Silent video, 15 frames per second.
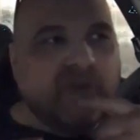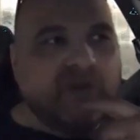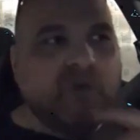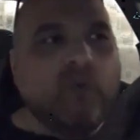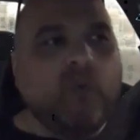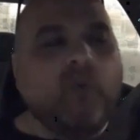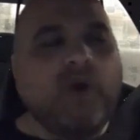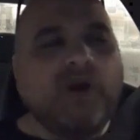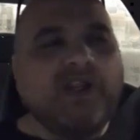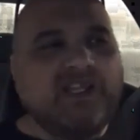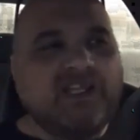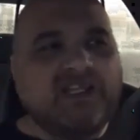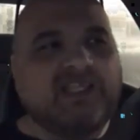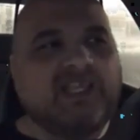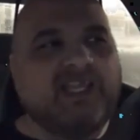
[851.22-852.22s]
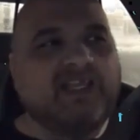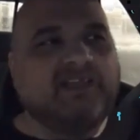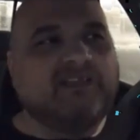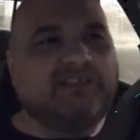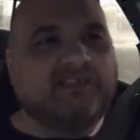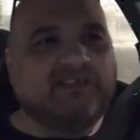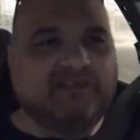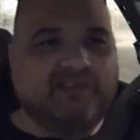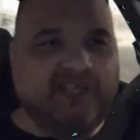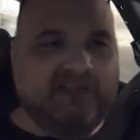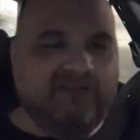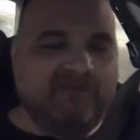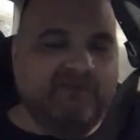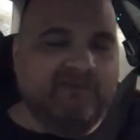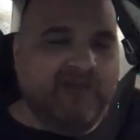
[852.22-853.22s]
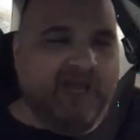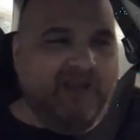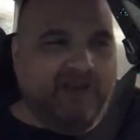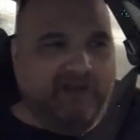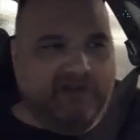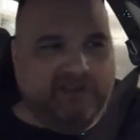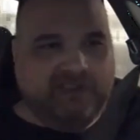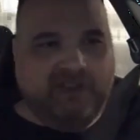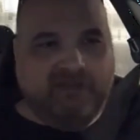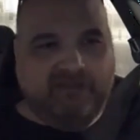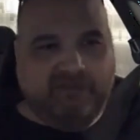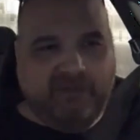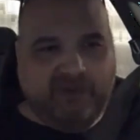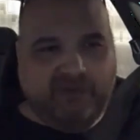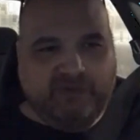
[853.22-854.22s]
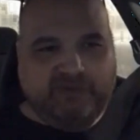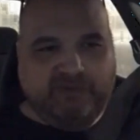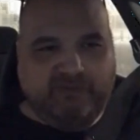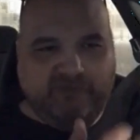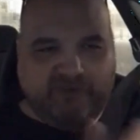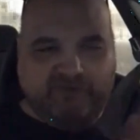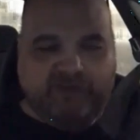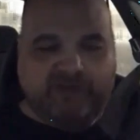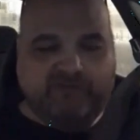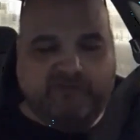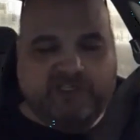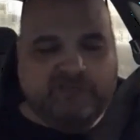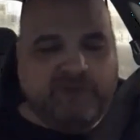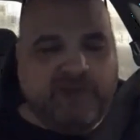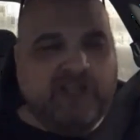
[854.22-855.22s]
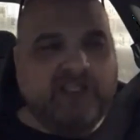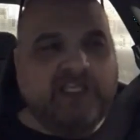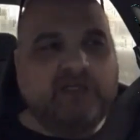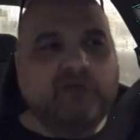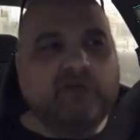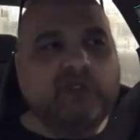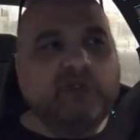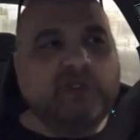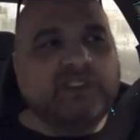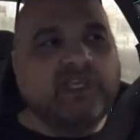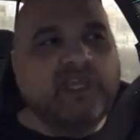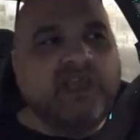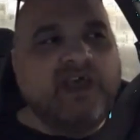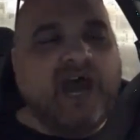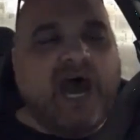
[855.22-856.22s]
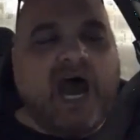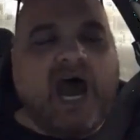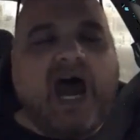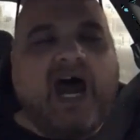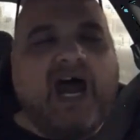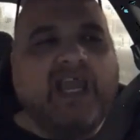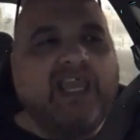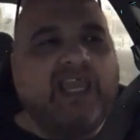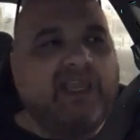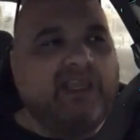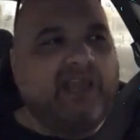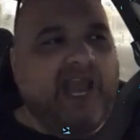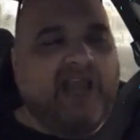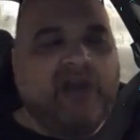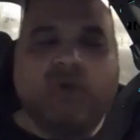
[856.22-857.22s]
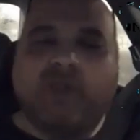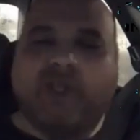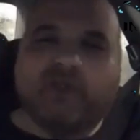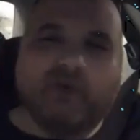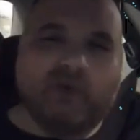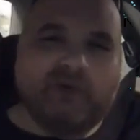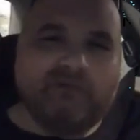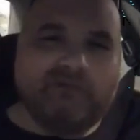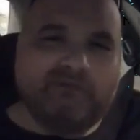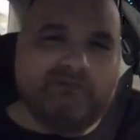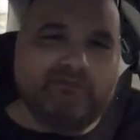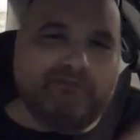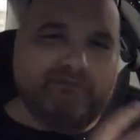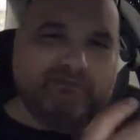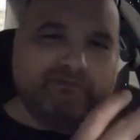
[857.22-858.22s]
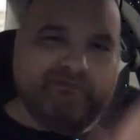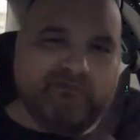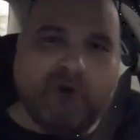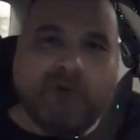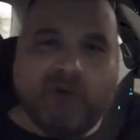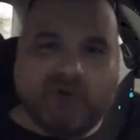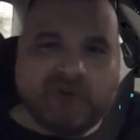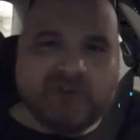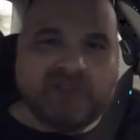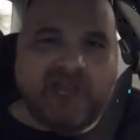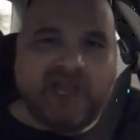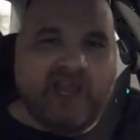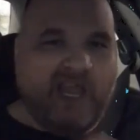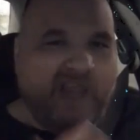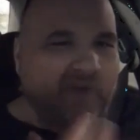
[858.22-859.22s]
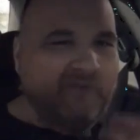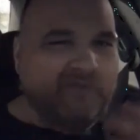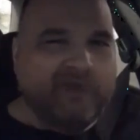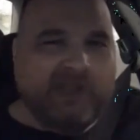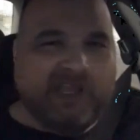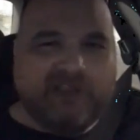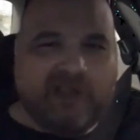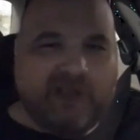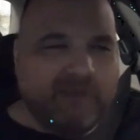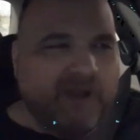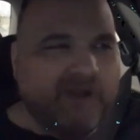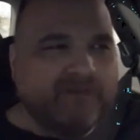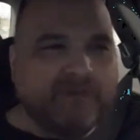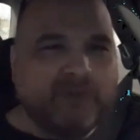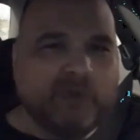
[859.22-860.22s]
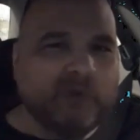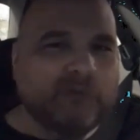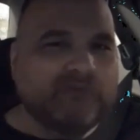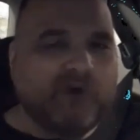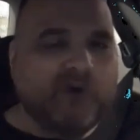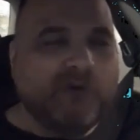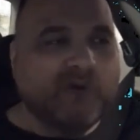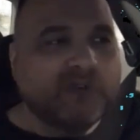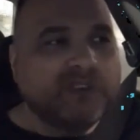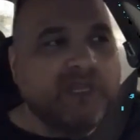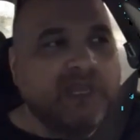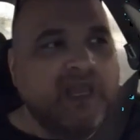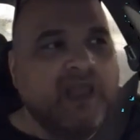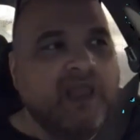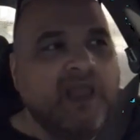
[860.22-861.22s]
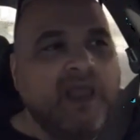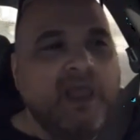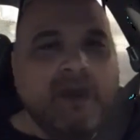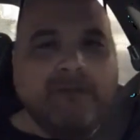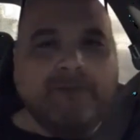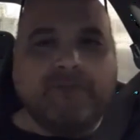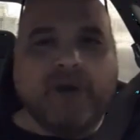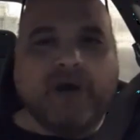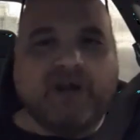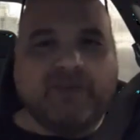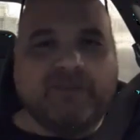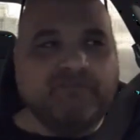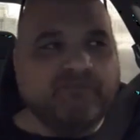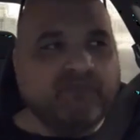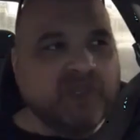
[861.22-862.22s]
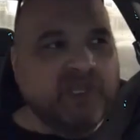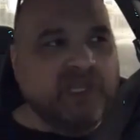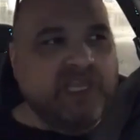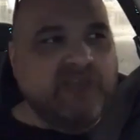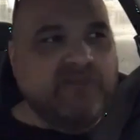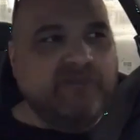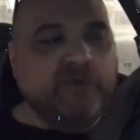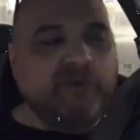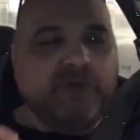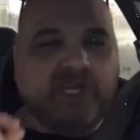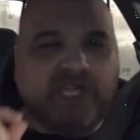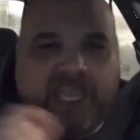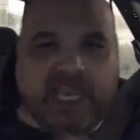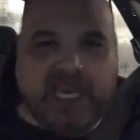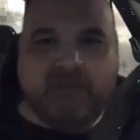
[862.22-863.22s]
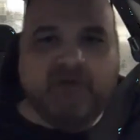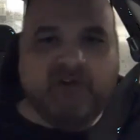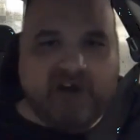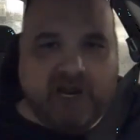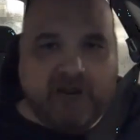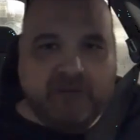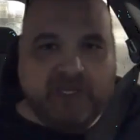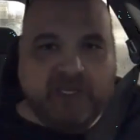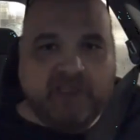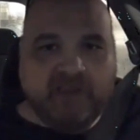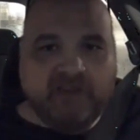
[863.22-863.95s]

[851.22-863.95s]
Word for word: One of the things, like I, I was talking, what, what, Rich Palladino knew is I, I don't like doing promos. I, I don't feel like I'm comfortable doing promos. But if you put a camera on me